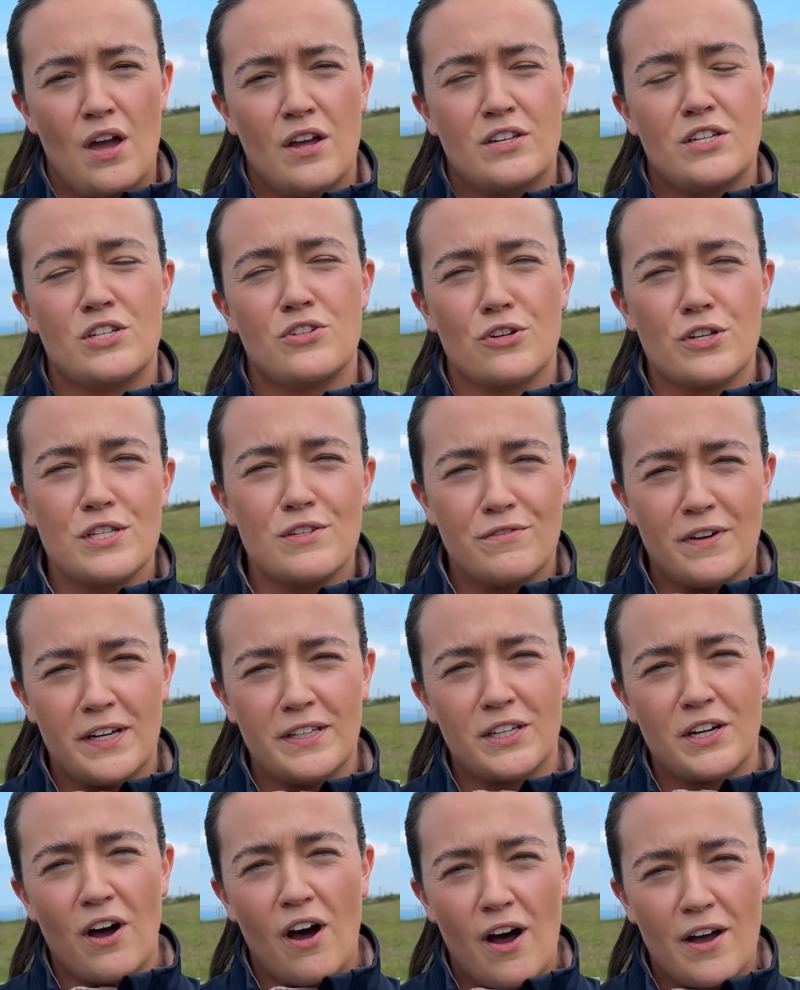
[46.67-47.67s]
To justify
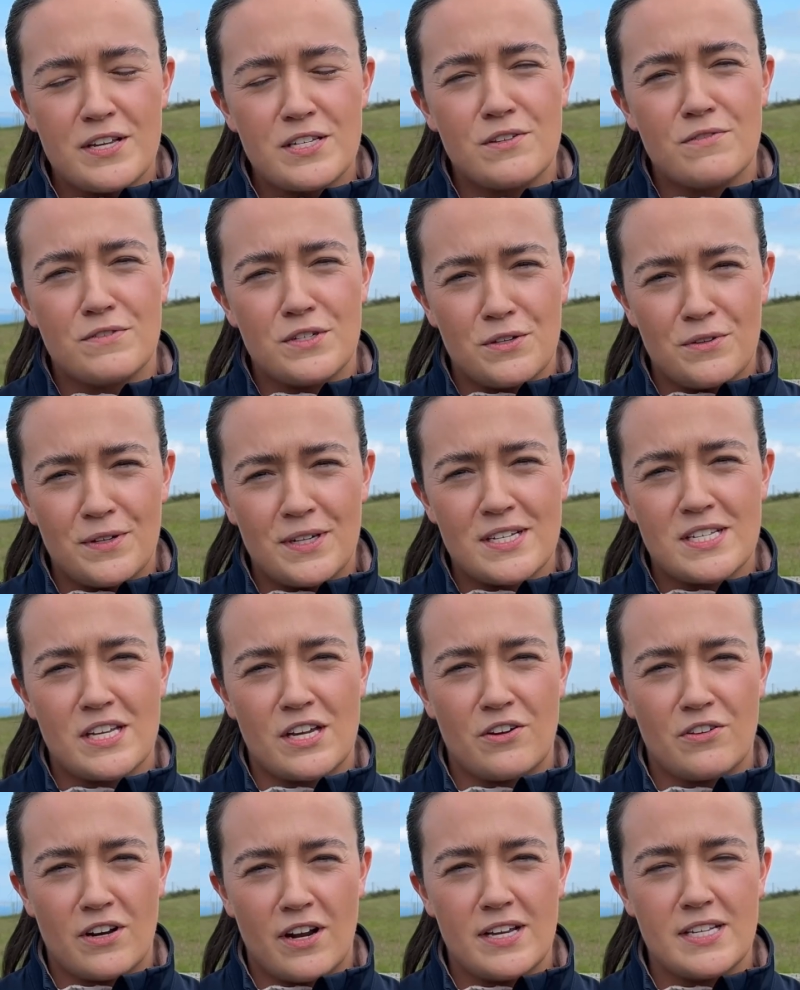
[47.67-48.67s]
the cost of doing a
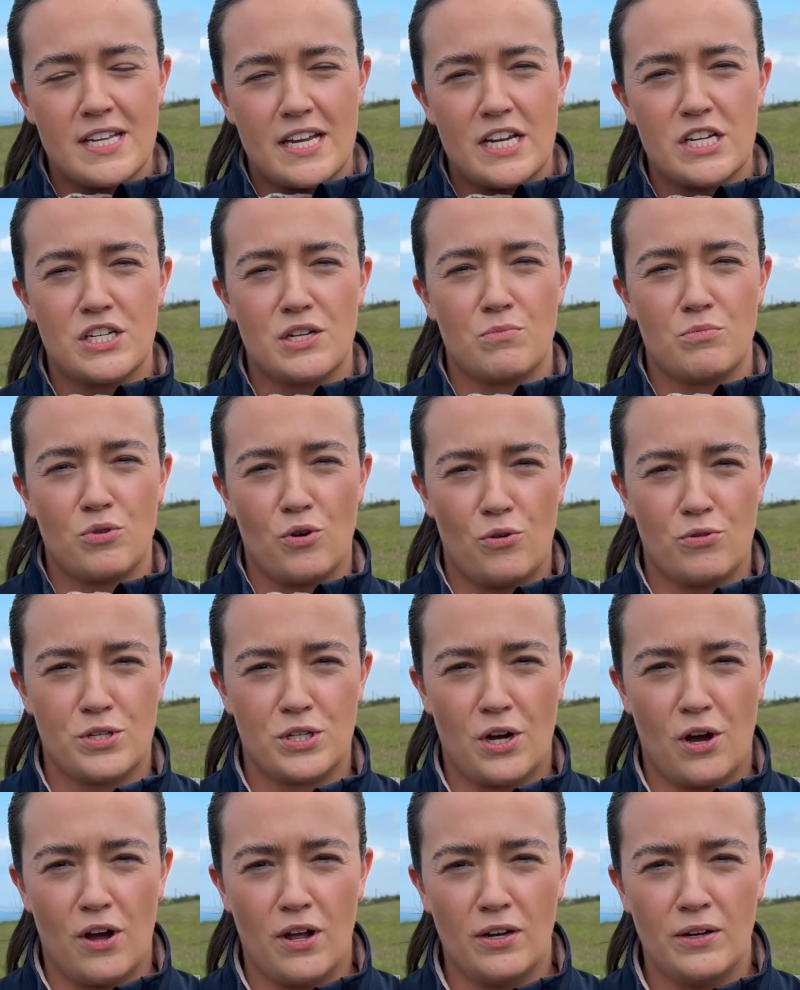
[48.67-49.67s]
synchronisation
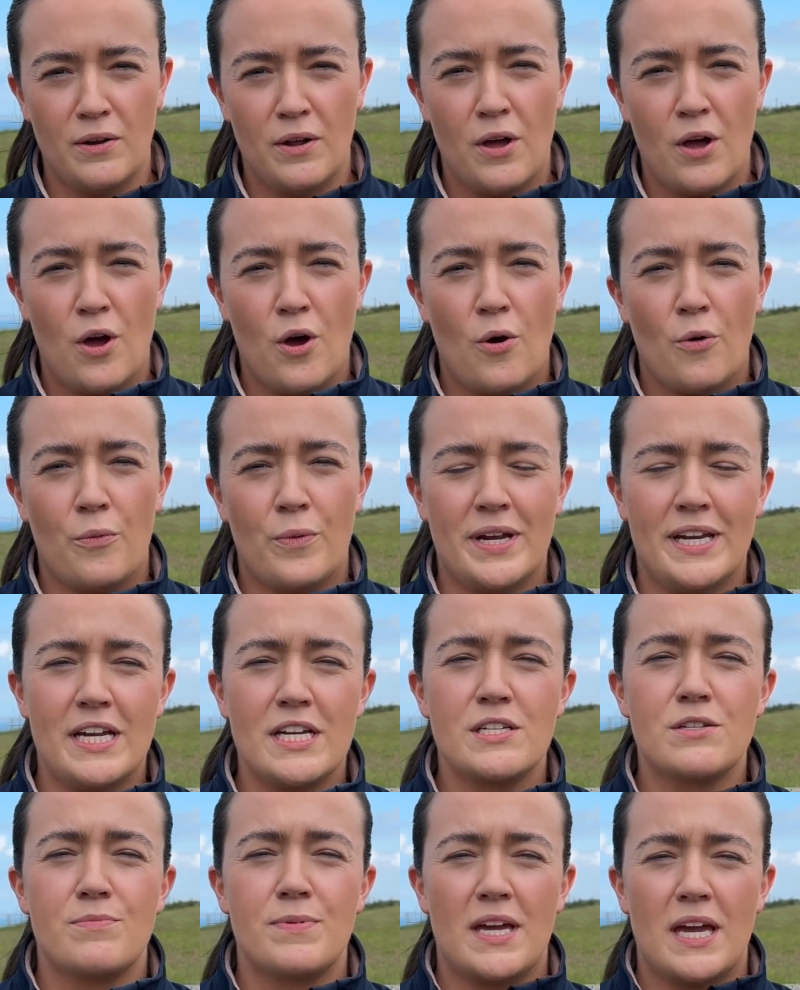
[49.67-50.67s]
protocol, we need
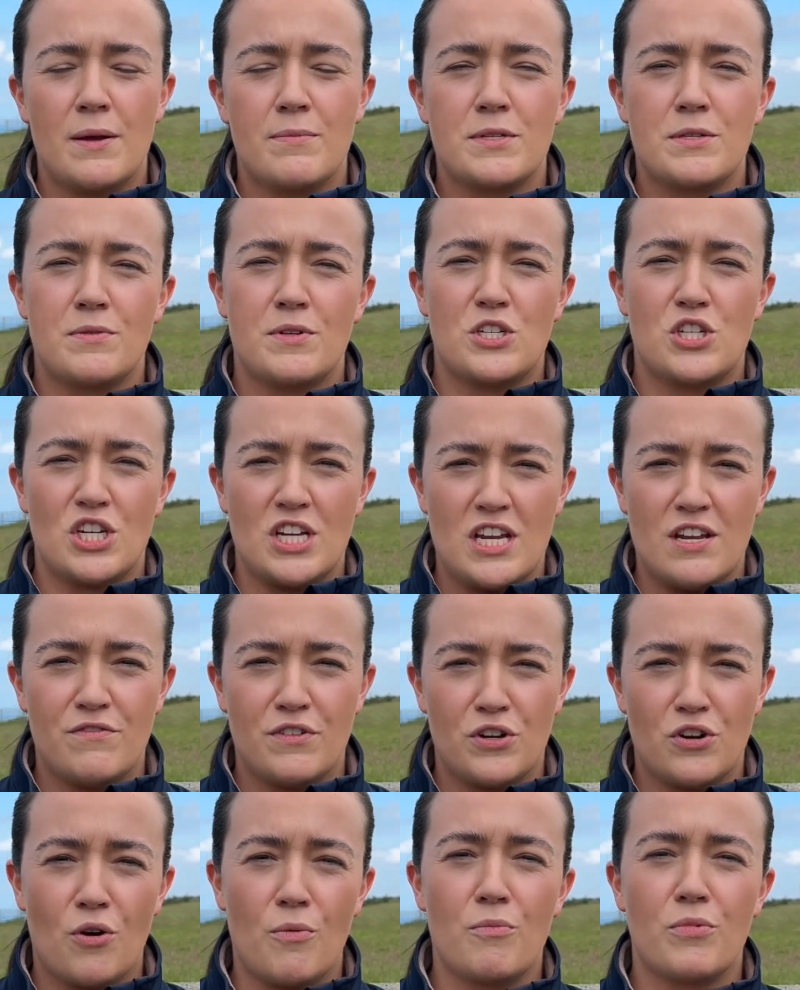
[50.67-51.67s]
to be able to achieve a
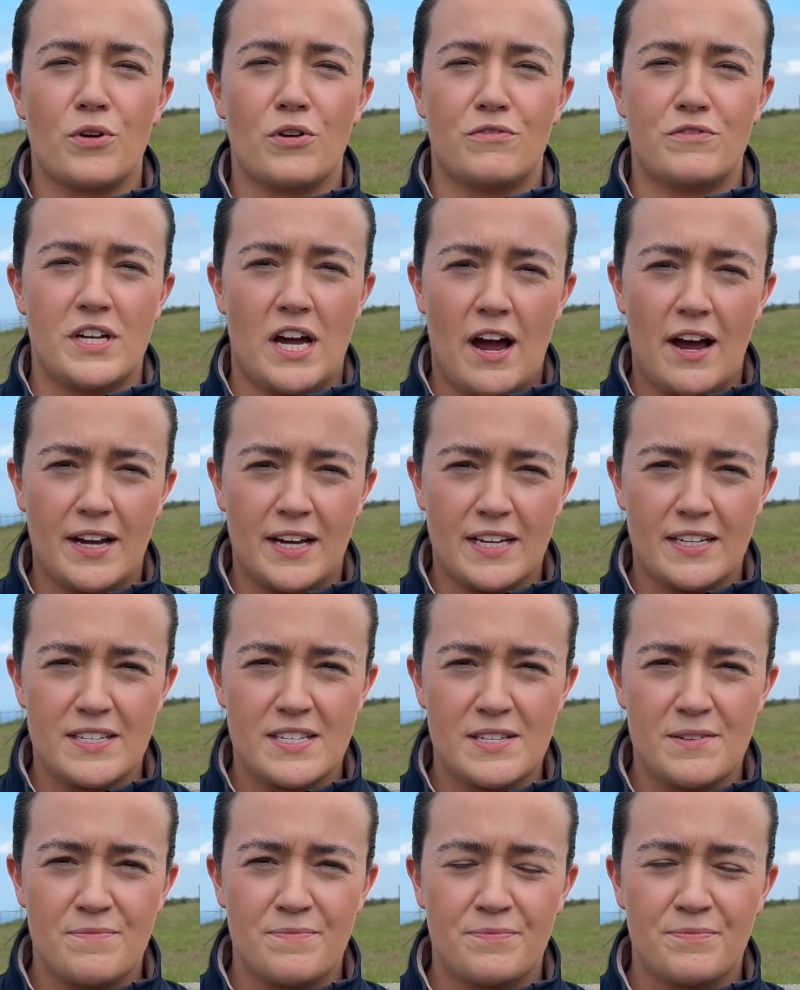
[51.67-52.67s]
number of
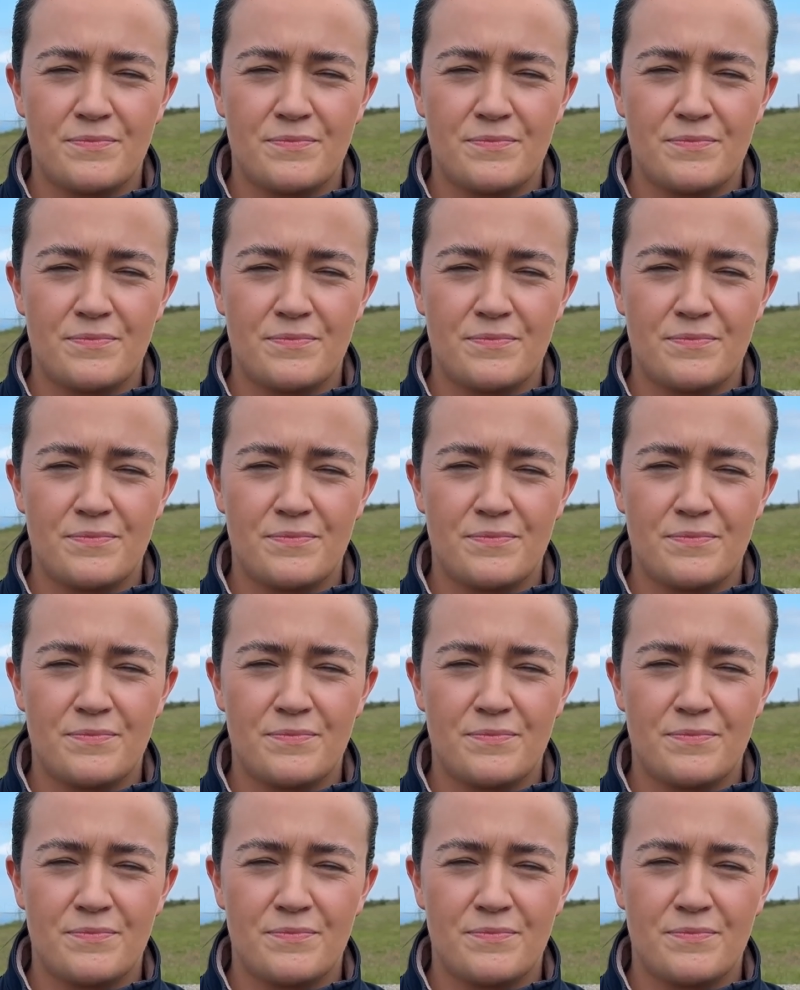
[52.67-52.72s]
targets.